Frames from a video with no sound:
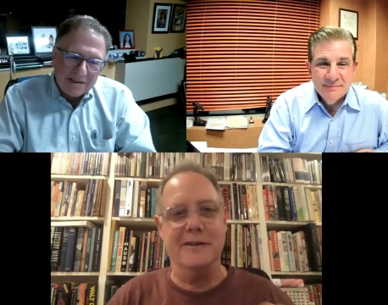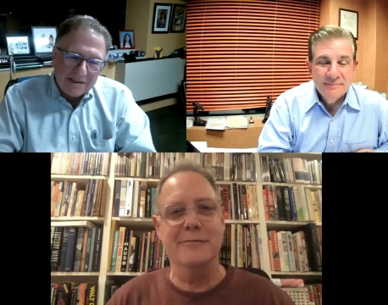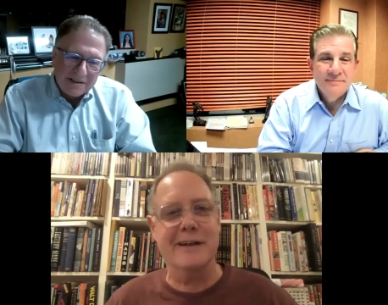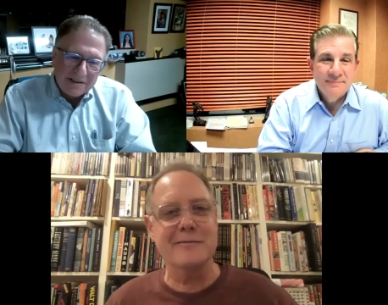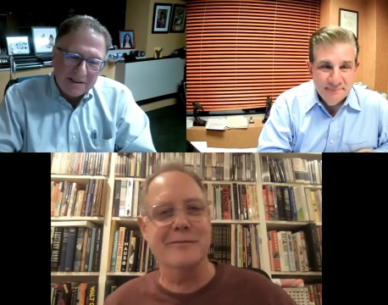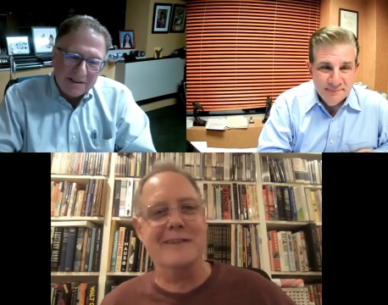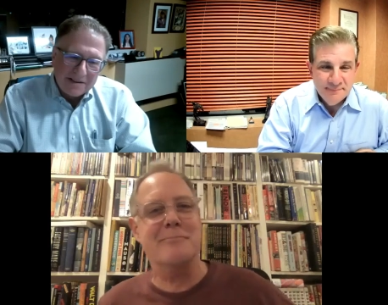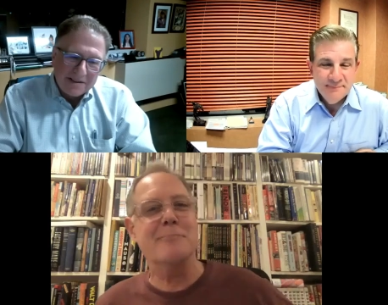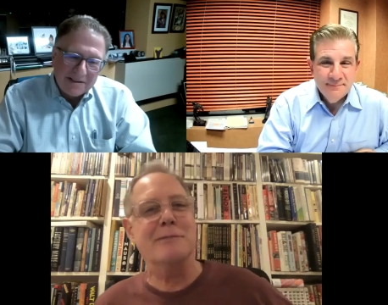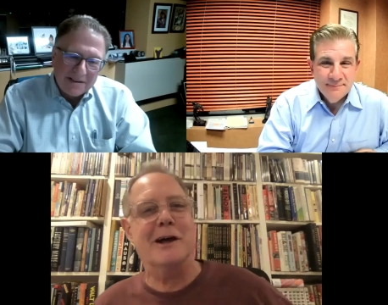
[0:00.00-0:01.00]
Speaker 1: it. That's that's
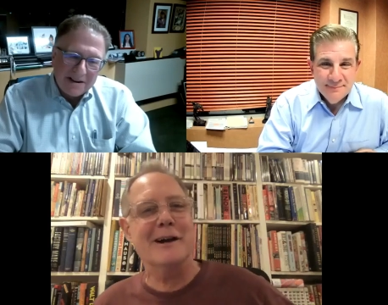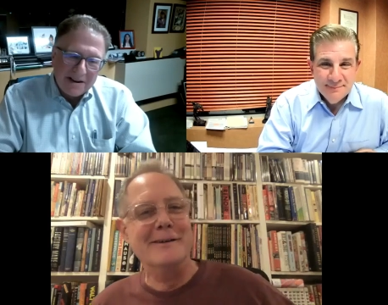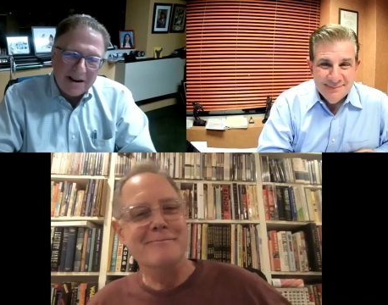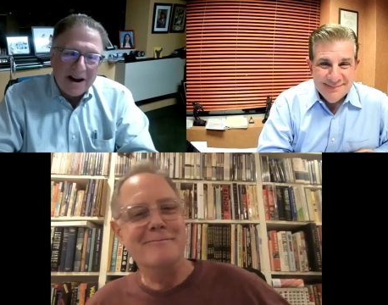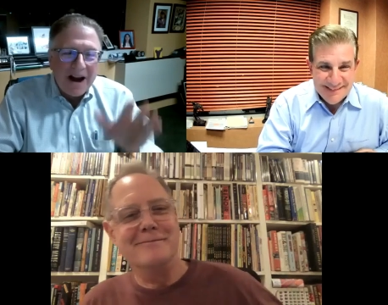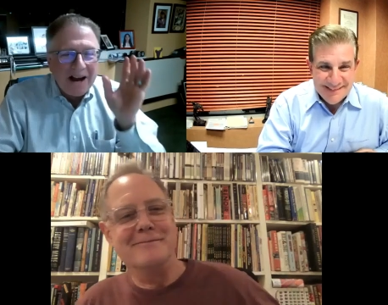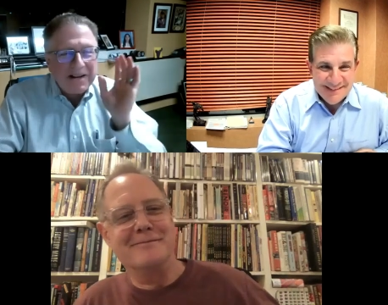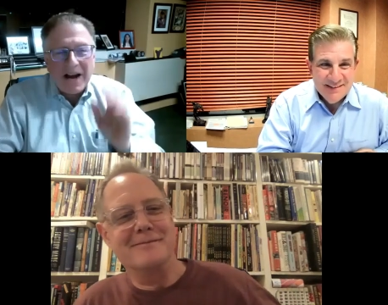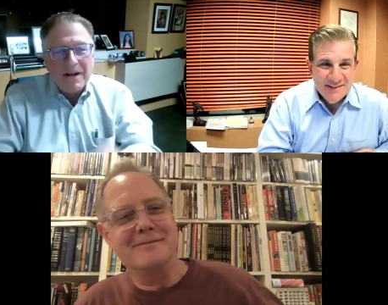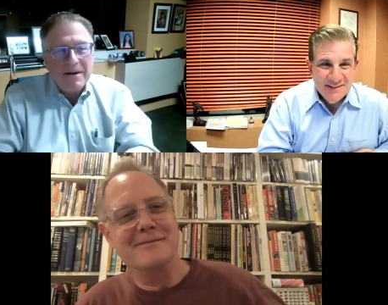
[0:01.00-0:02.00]
my plug.
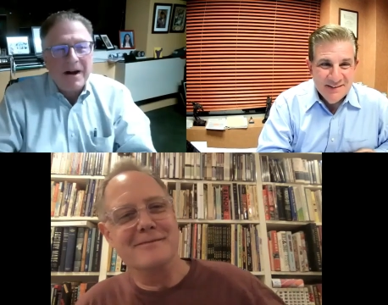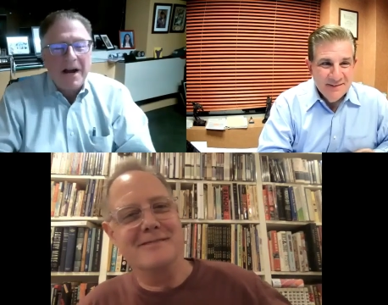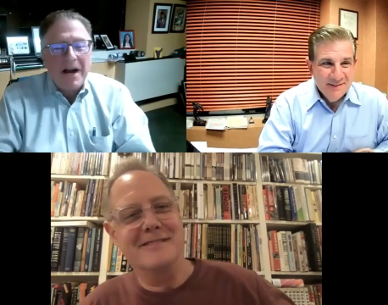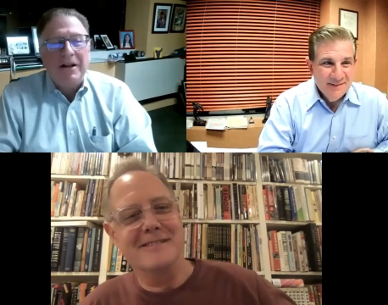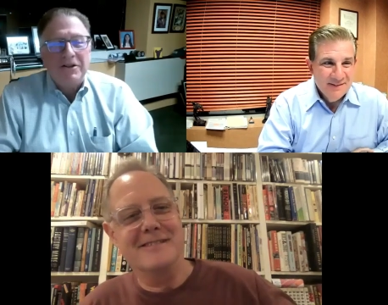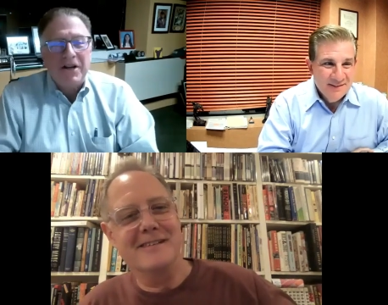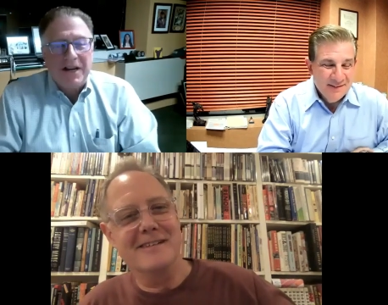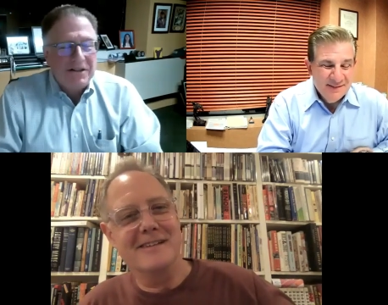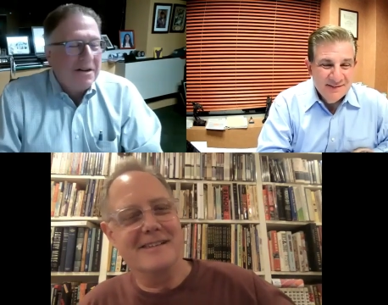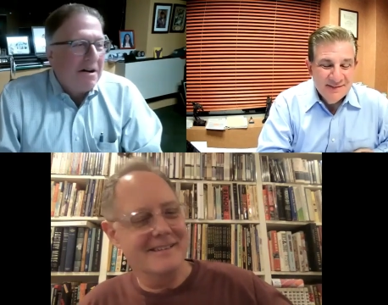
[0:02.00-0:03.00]
Speaker 2: I I, I
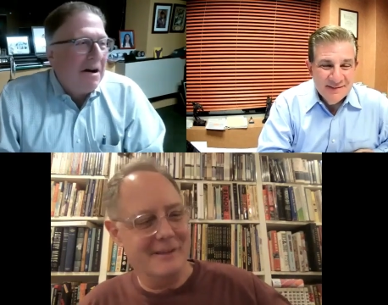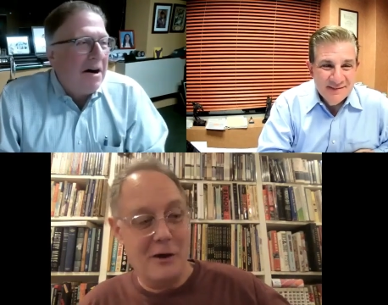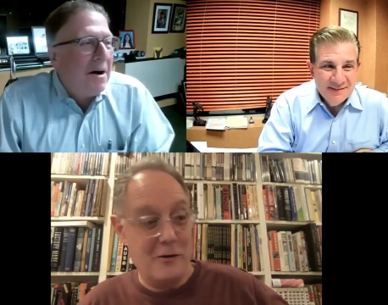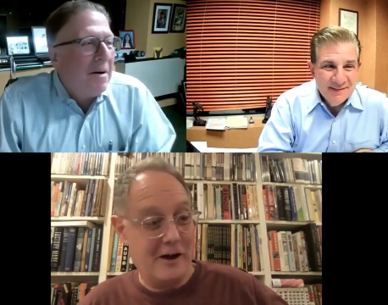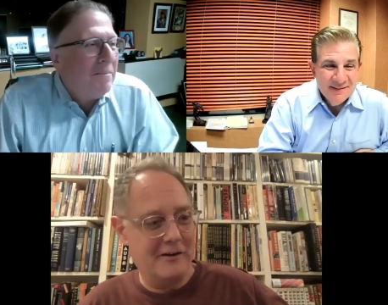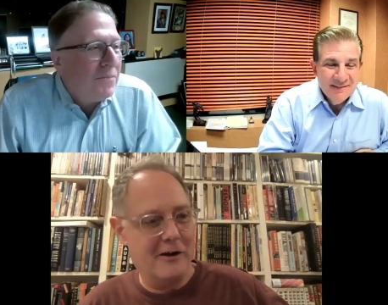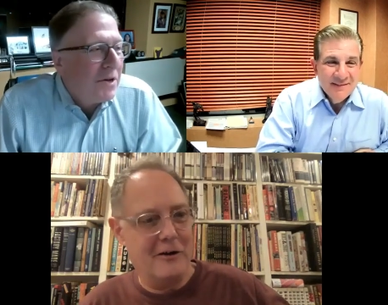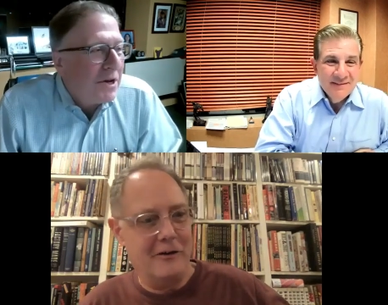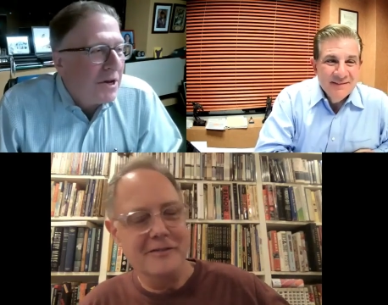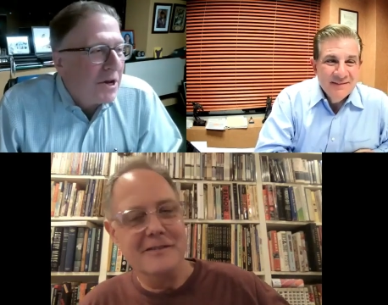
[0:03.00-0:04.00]
apologize. No, um, not at um,
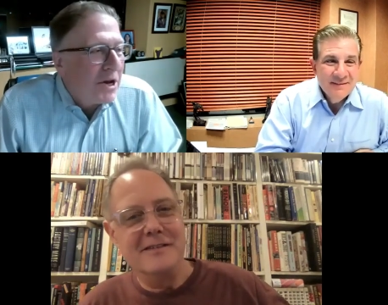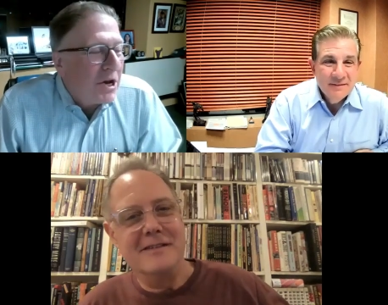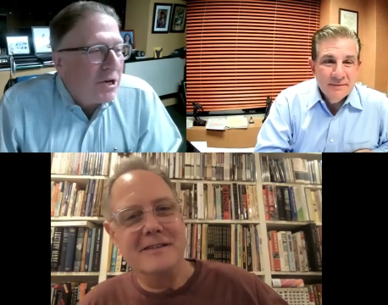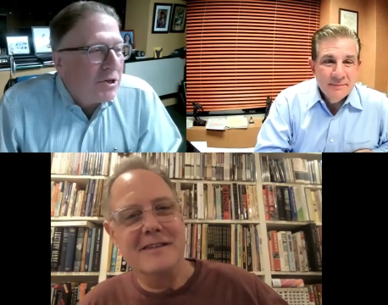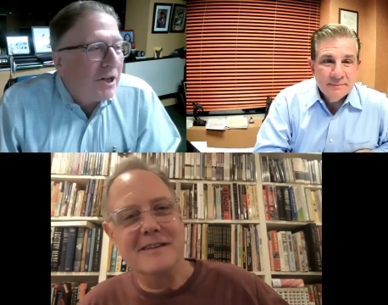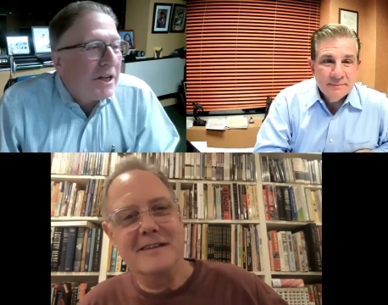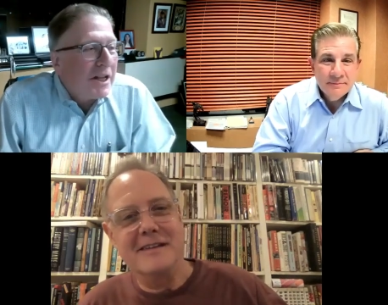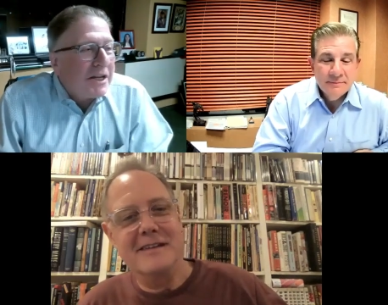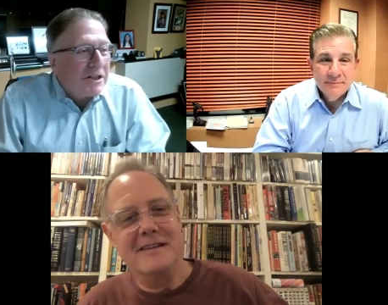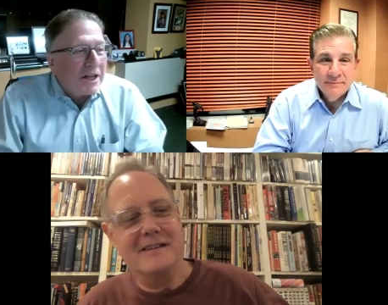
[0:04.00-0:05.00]
all. So let, us
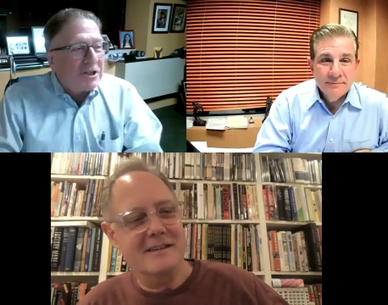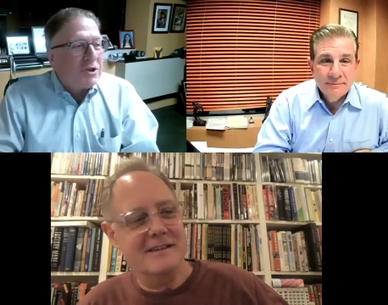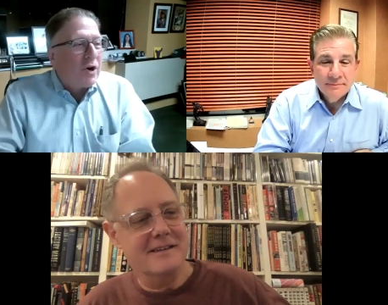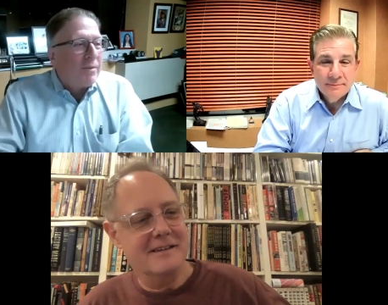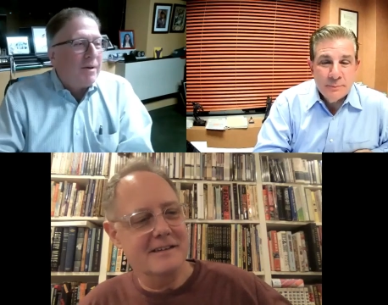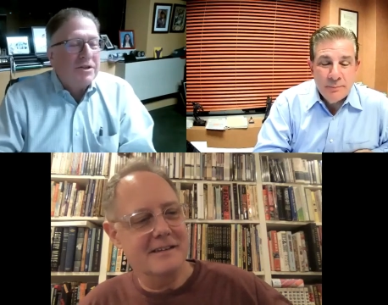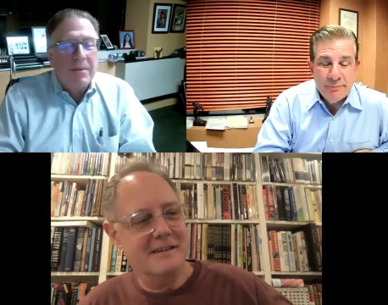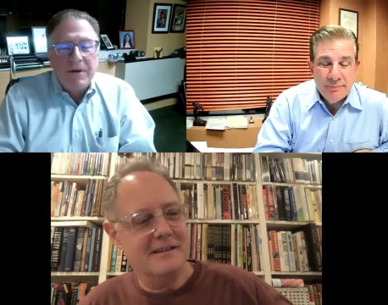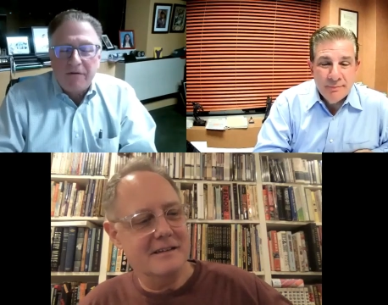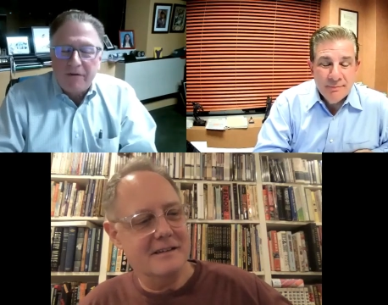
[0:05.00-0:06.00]
let's, let's talk about
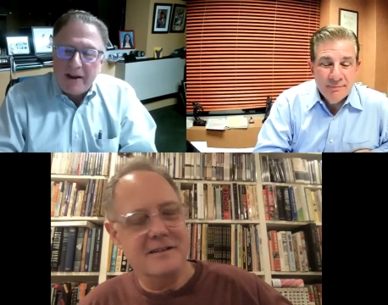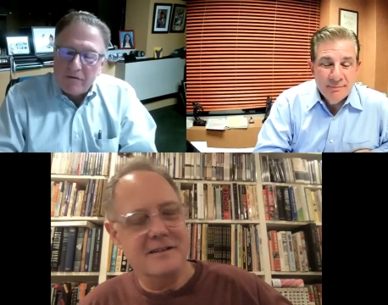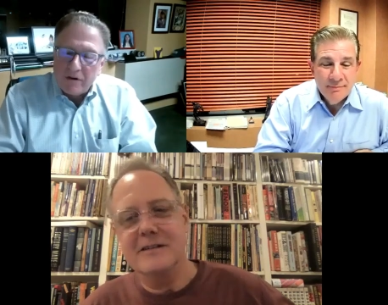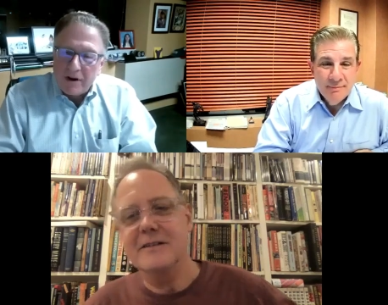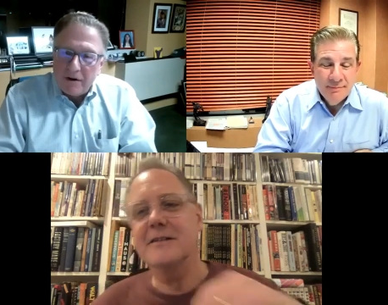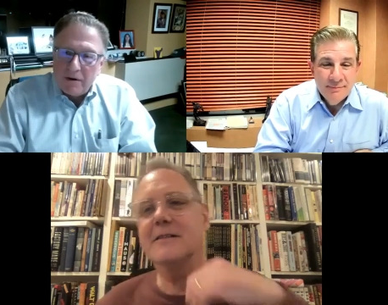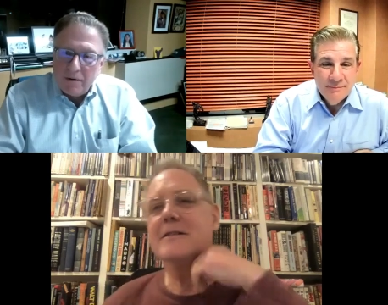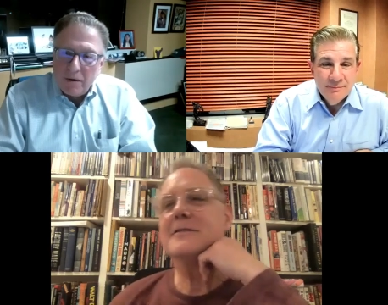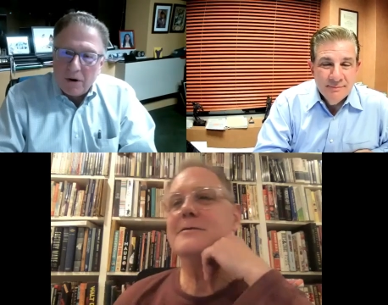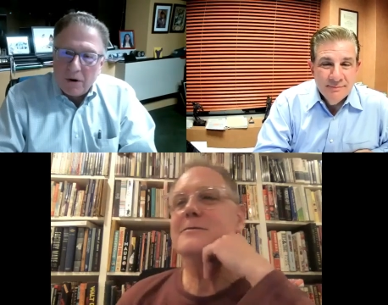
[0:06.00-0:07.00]
some of your favorite
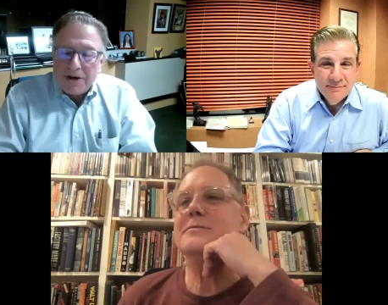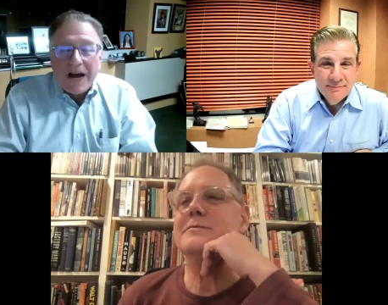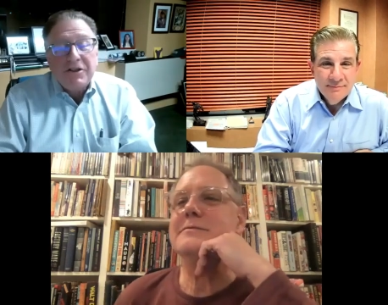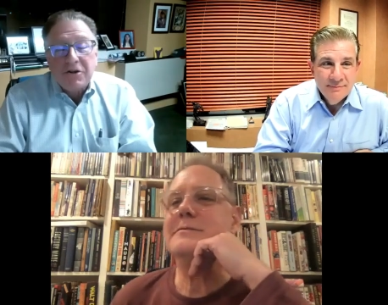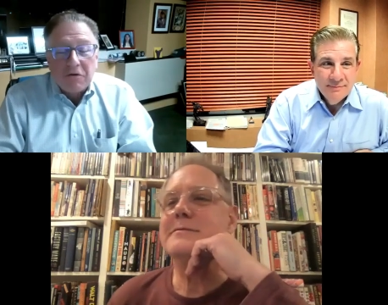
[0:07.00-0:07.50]
or or not